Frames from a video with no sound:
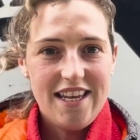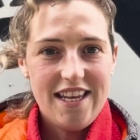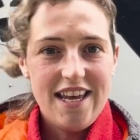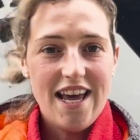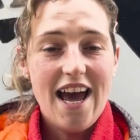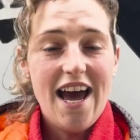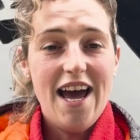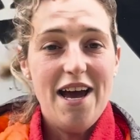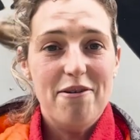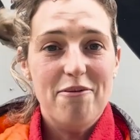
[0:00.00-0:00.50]

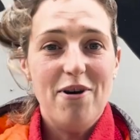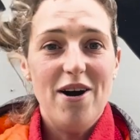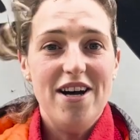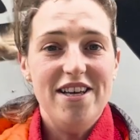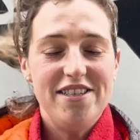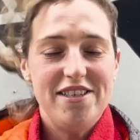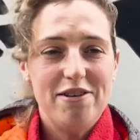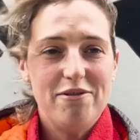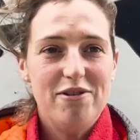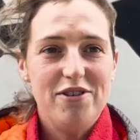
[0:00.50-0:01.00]
Yeah,
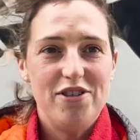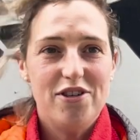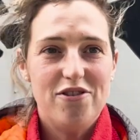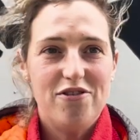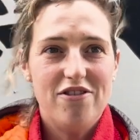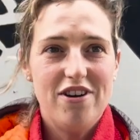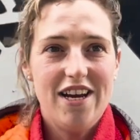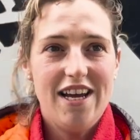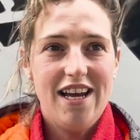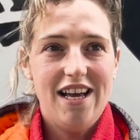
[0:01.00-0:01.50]
it was
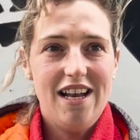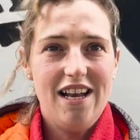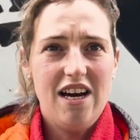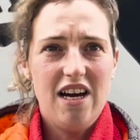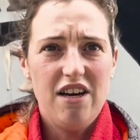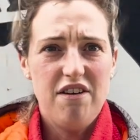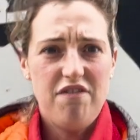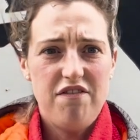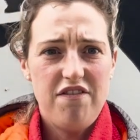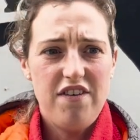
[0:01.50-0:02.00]
unreal.
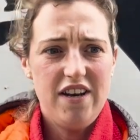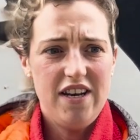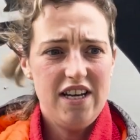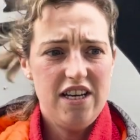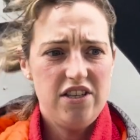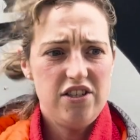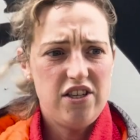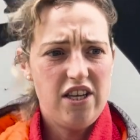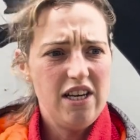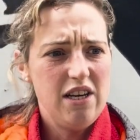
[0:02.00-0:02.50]
I
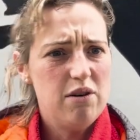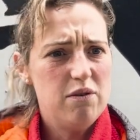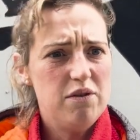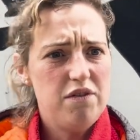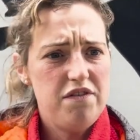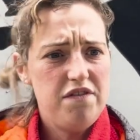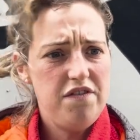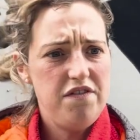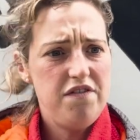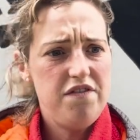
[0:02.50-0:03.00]
finished, I think it was
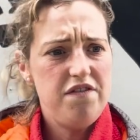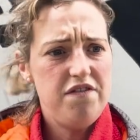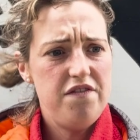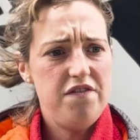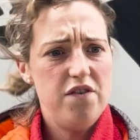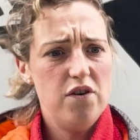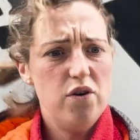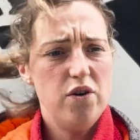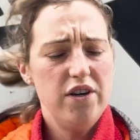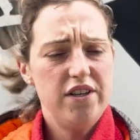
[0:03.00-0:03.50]

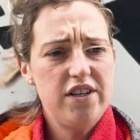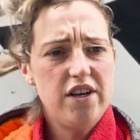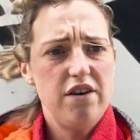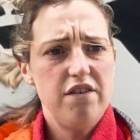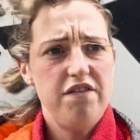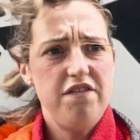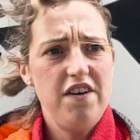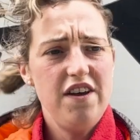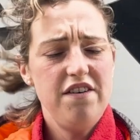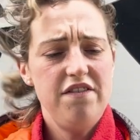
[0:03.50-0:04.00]
4th or
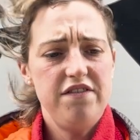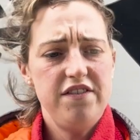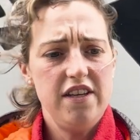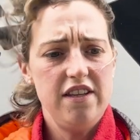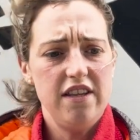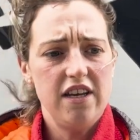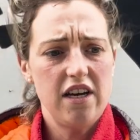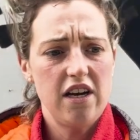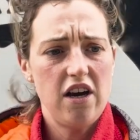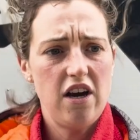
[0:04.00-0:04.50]
5th
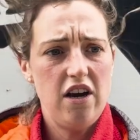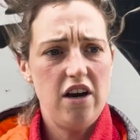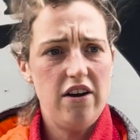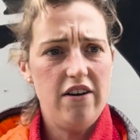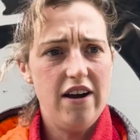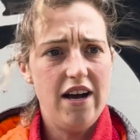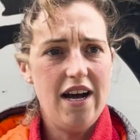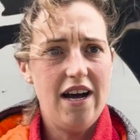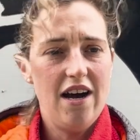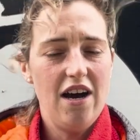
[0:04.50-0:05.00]
in the
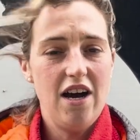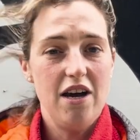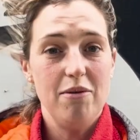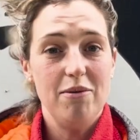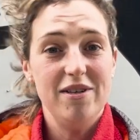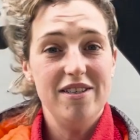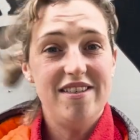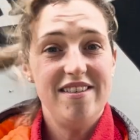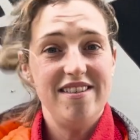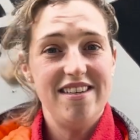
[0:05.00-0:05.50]
Curragh. I
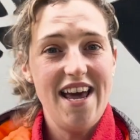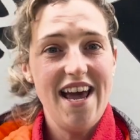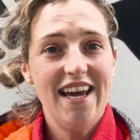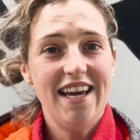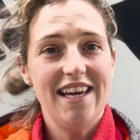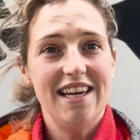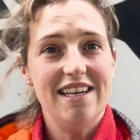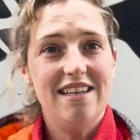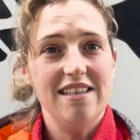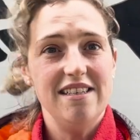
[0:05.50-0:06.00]
was
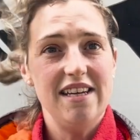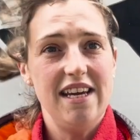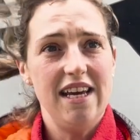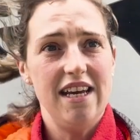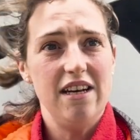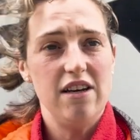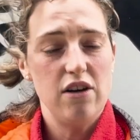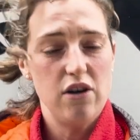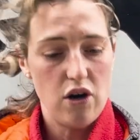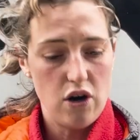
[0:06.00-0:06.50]
2nd
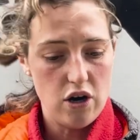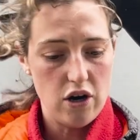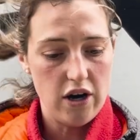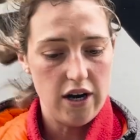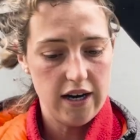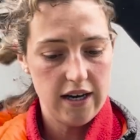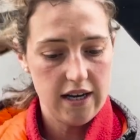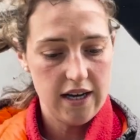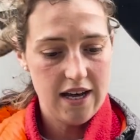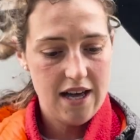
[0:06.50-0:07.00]
in
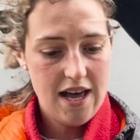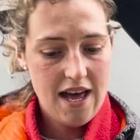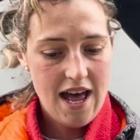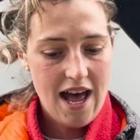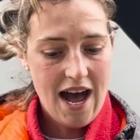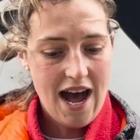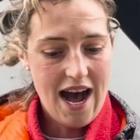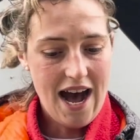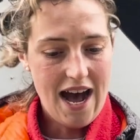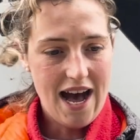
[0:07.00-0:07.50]
Cork
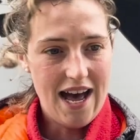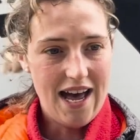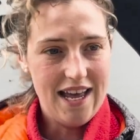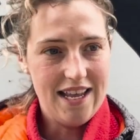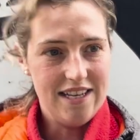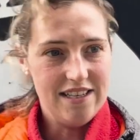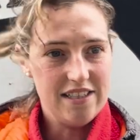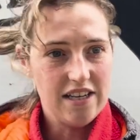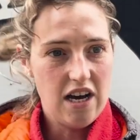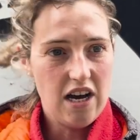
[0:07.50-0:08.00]

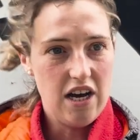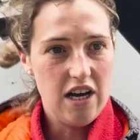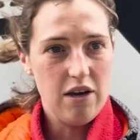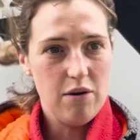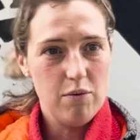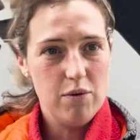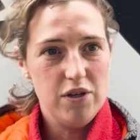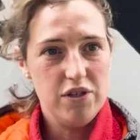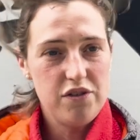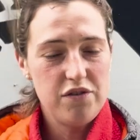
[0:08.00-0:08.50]
and I
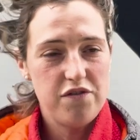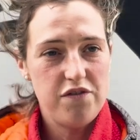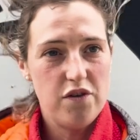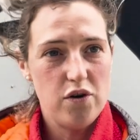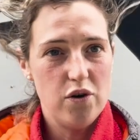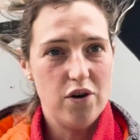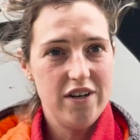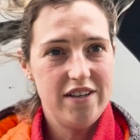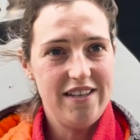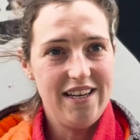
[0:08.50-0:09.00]
was
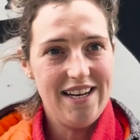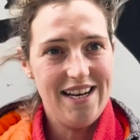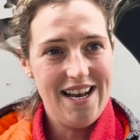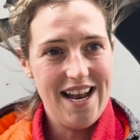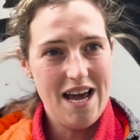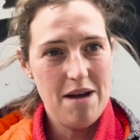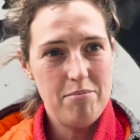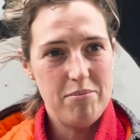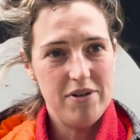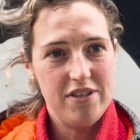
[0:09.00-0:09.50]
4th in
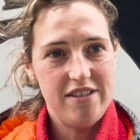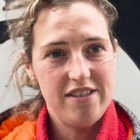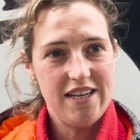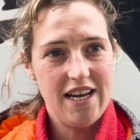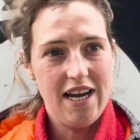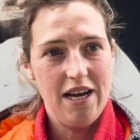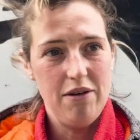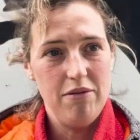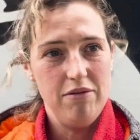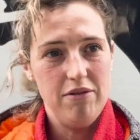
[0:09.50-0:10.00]

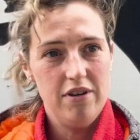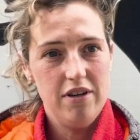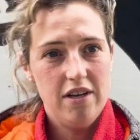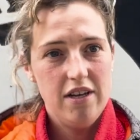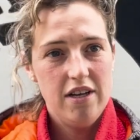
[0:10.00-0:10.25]
Leopardstown.